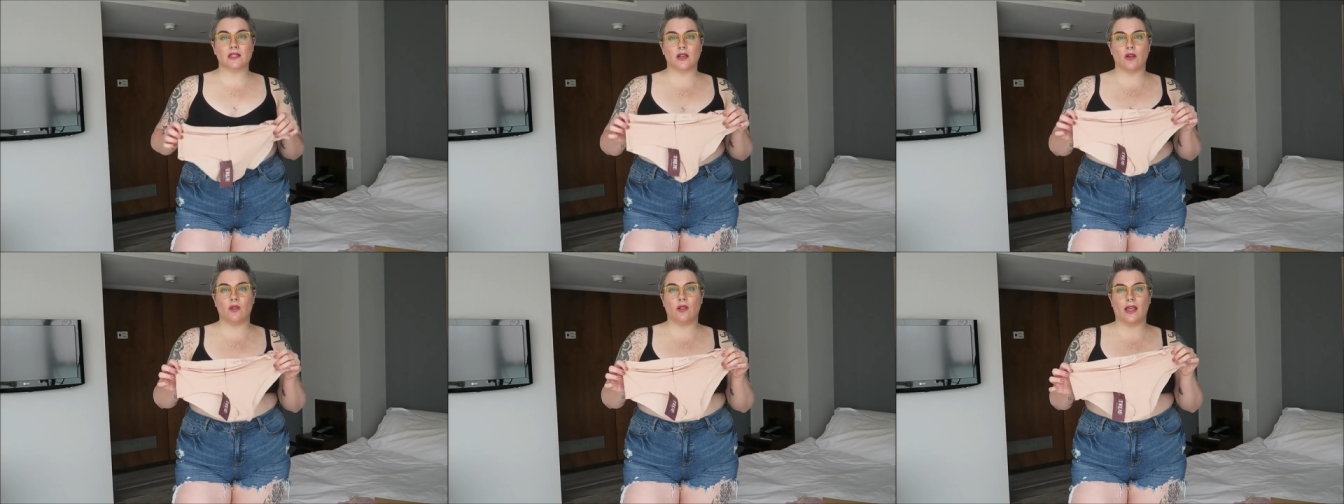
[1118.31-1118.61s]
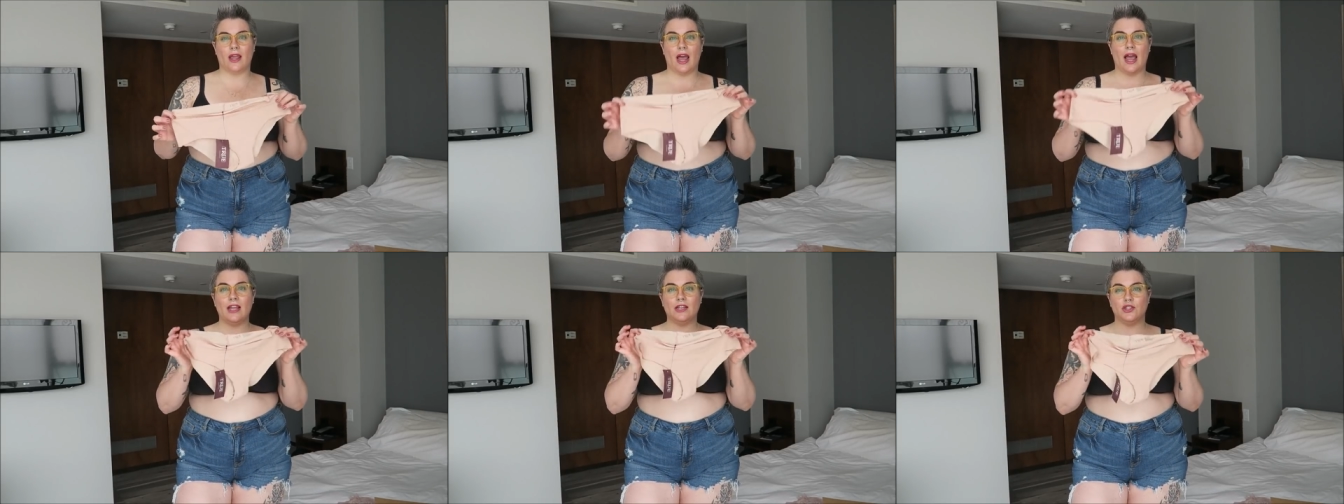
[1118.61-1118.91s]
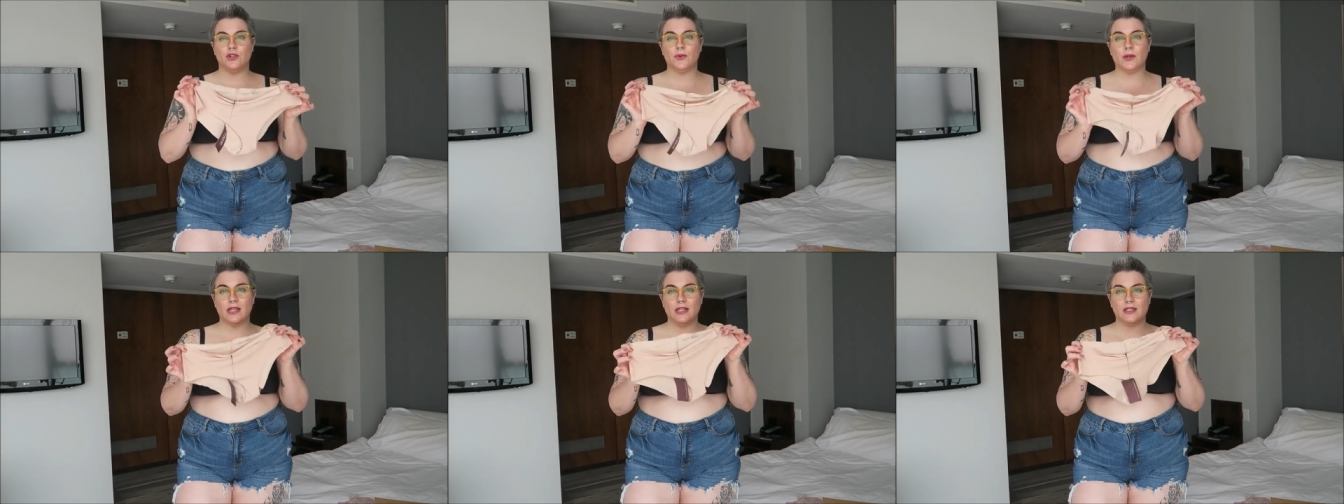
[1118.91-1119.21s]
so like I
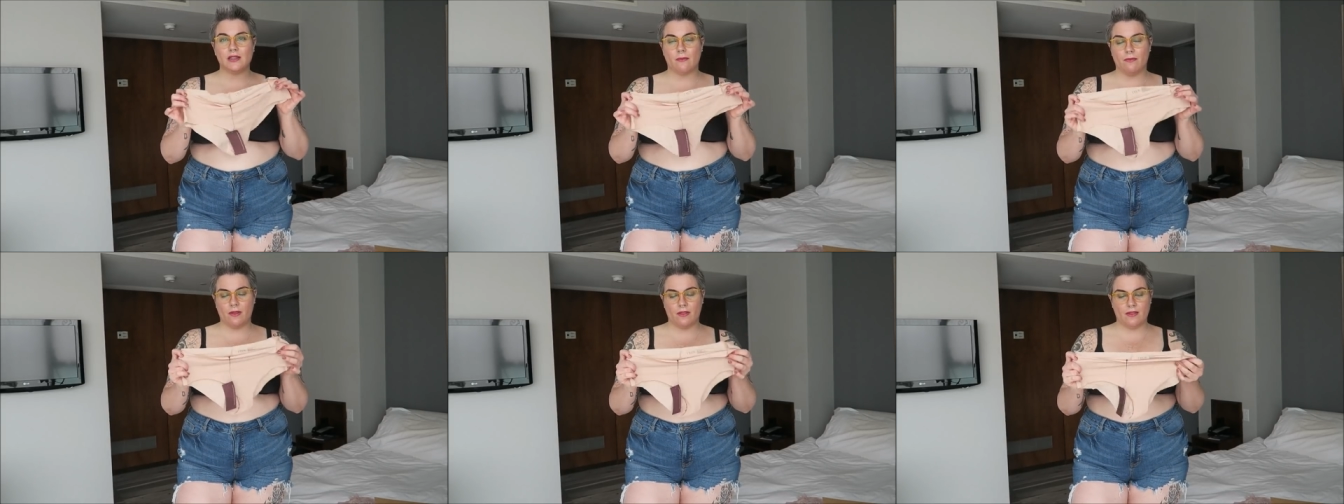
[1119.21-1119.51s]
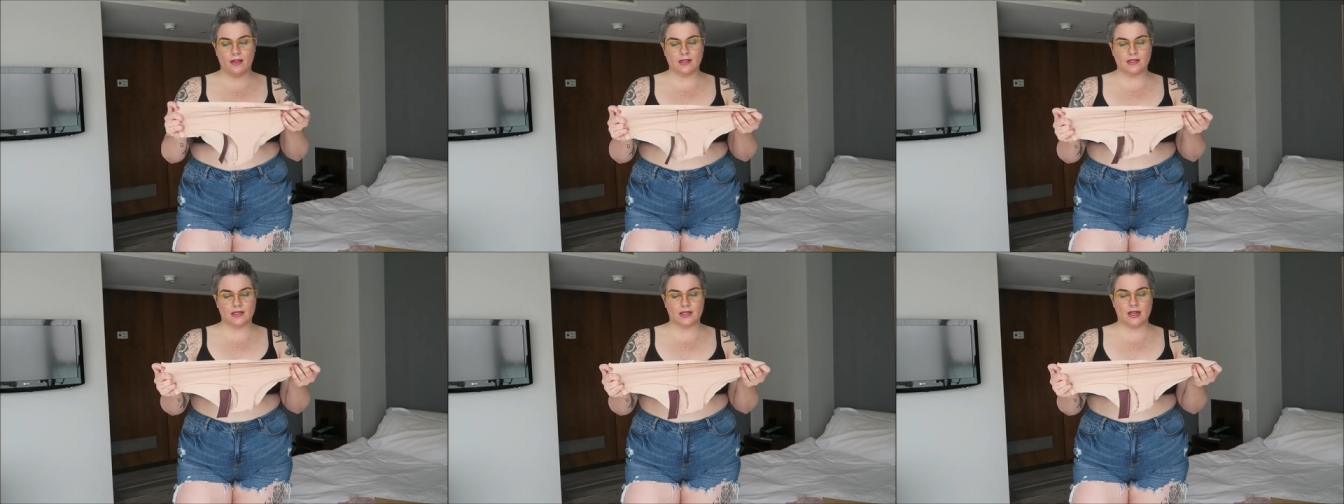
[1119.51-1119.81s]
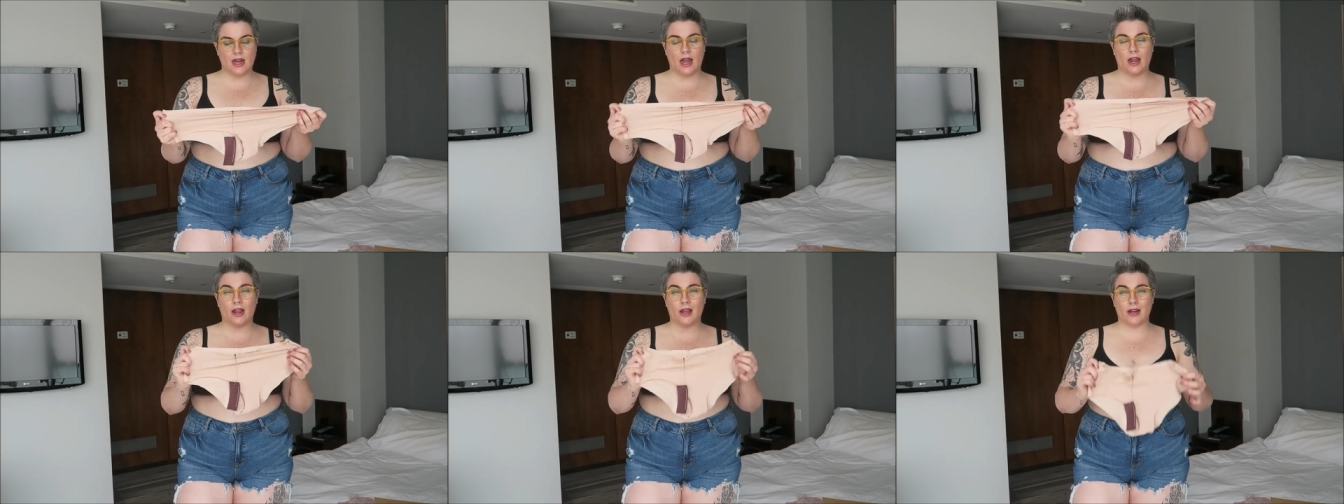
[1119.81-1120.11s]
do need something that's
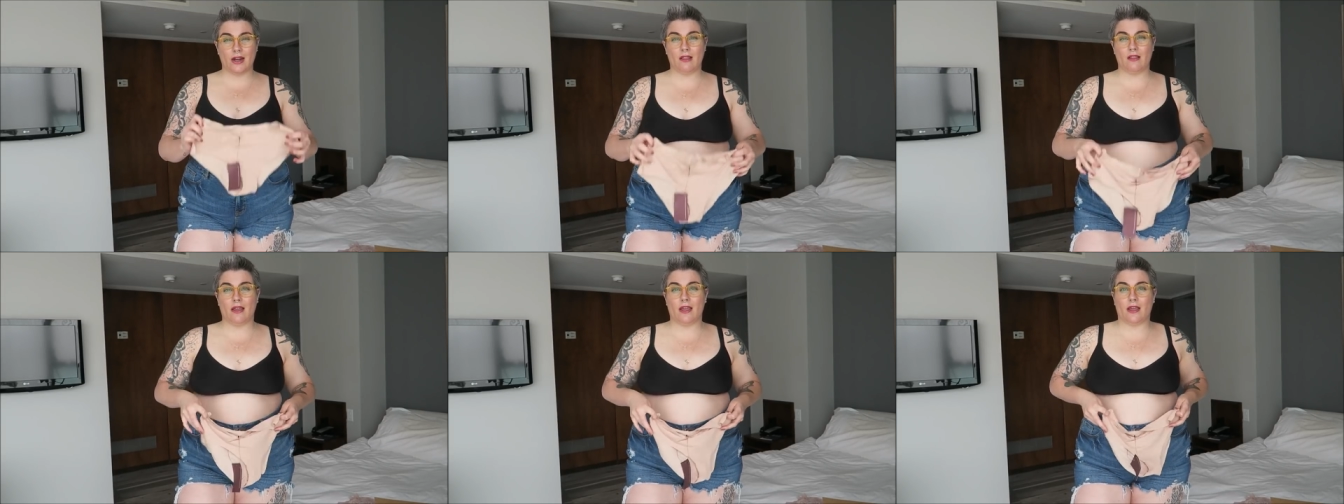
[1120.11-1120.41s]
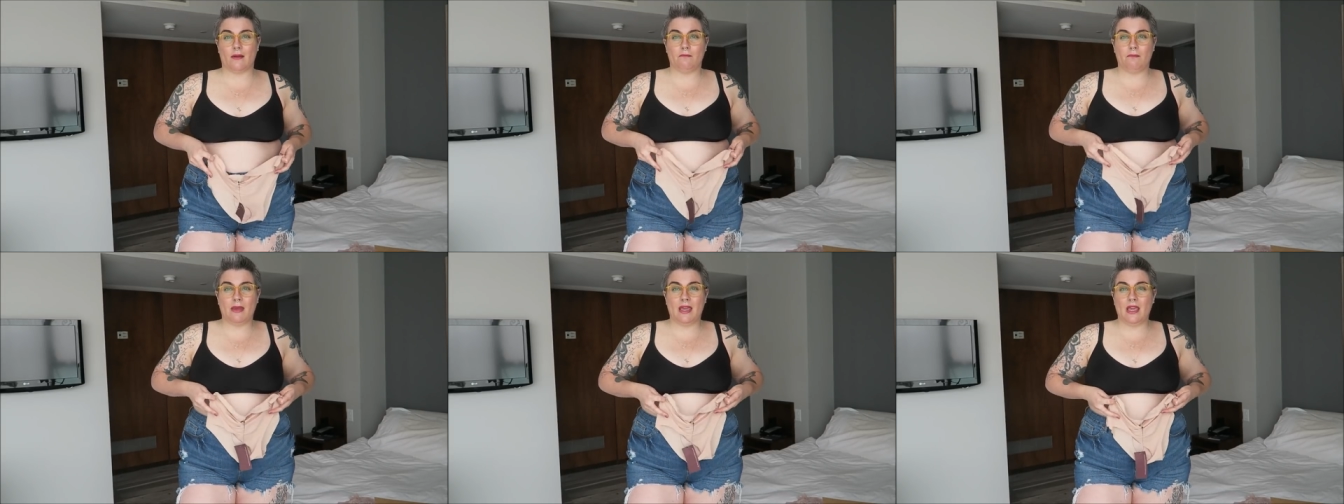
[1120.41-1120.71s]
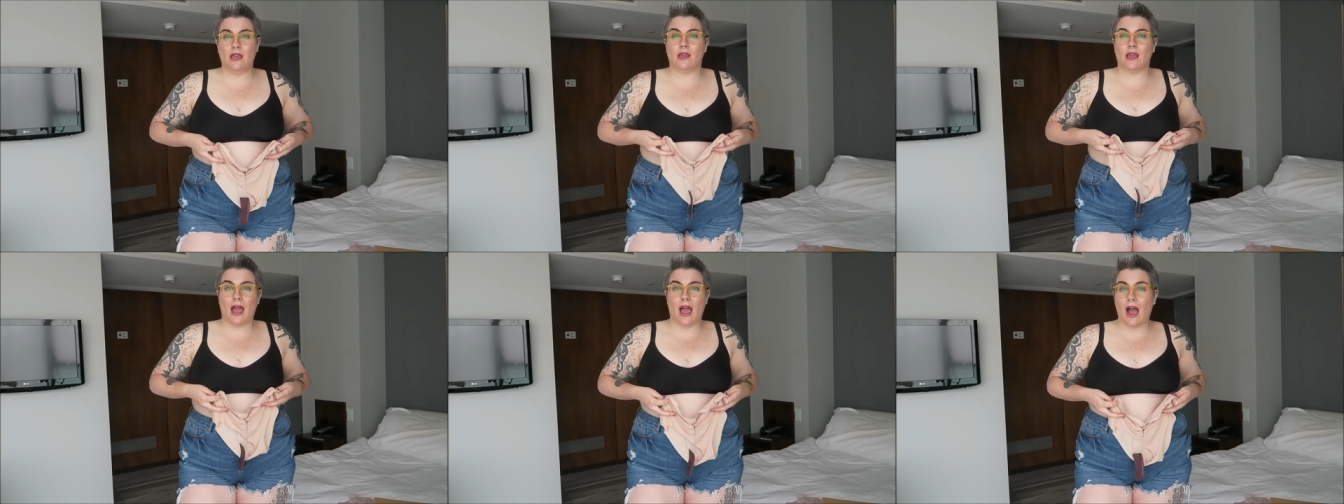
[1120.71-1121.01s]
not gonna like
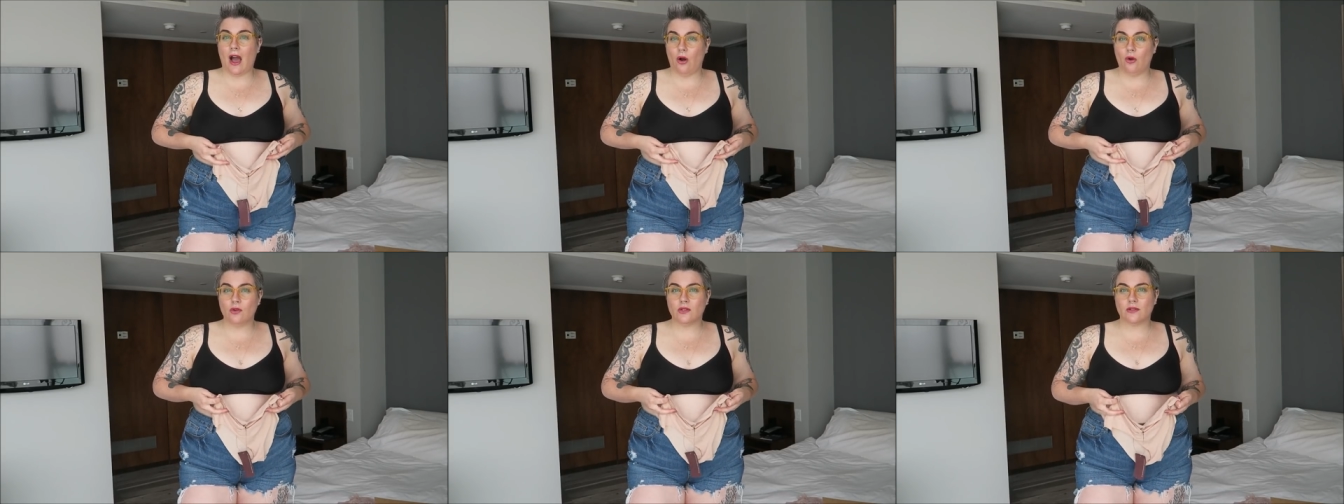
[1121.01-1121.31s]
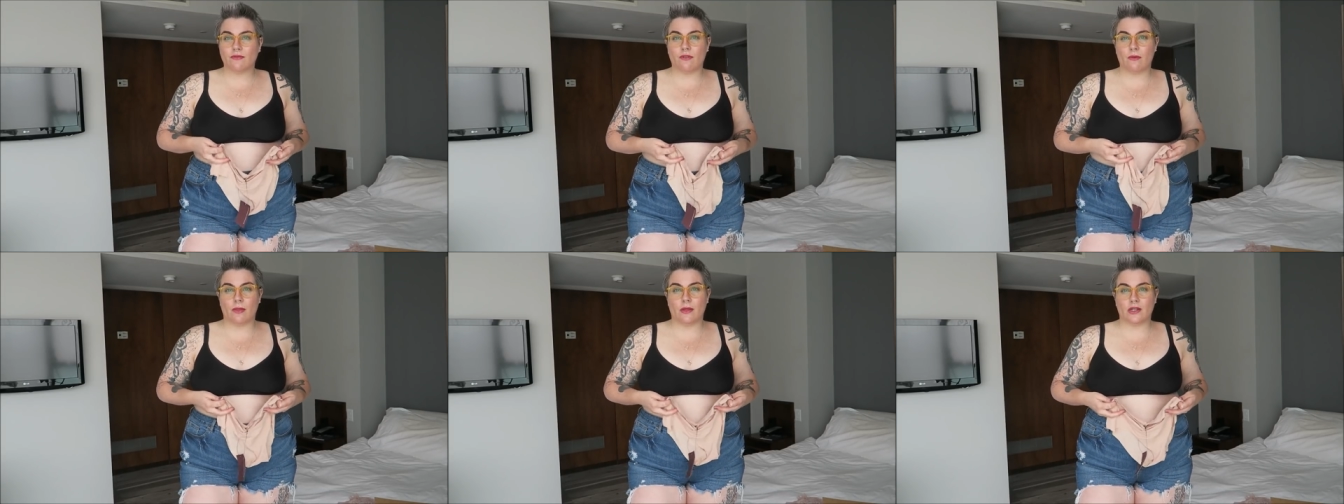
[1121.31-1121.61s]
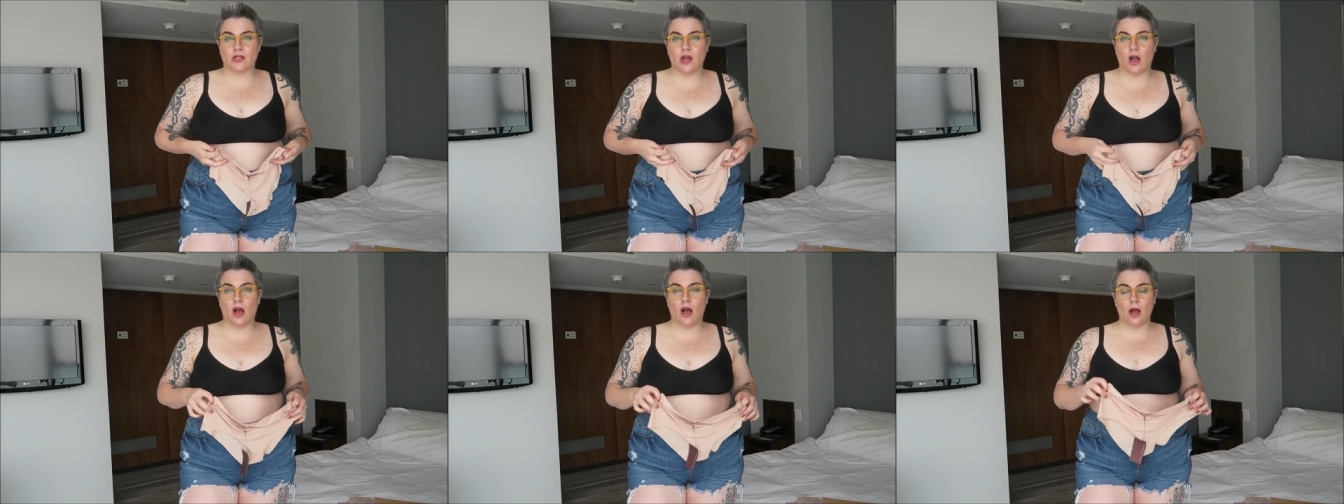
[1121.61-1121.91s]
peek out from
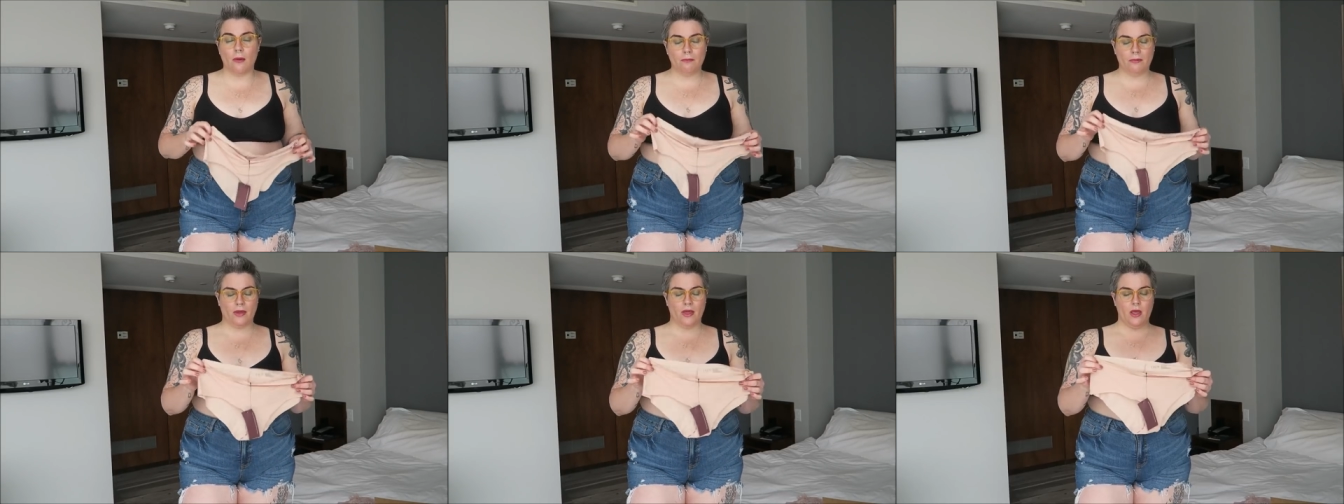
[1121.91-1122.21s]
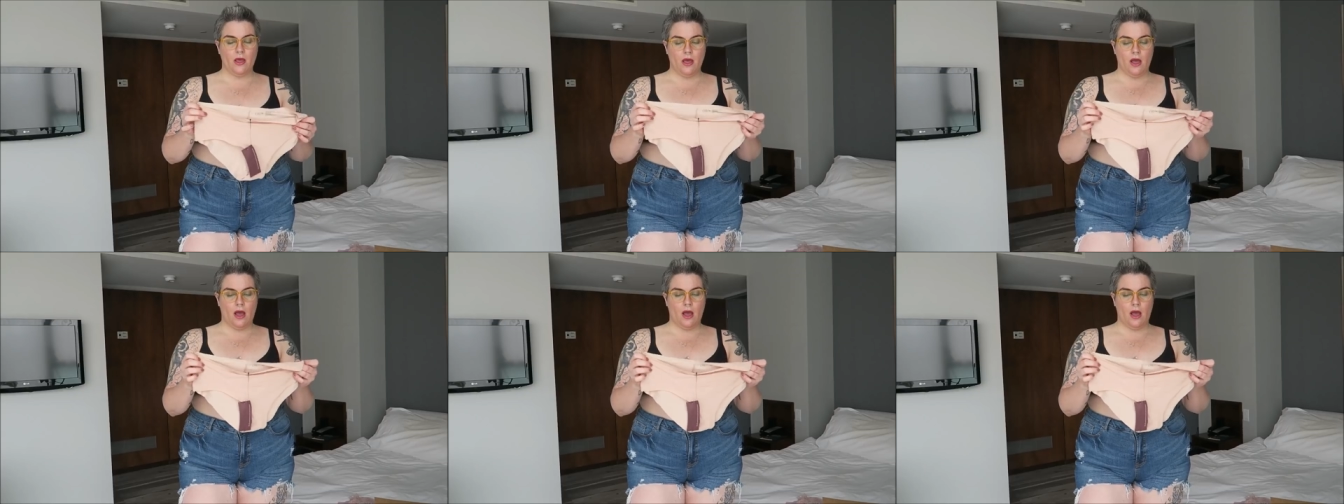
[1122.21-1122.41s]
the top.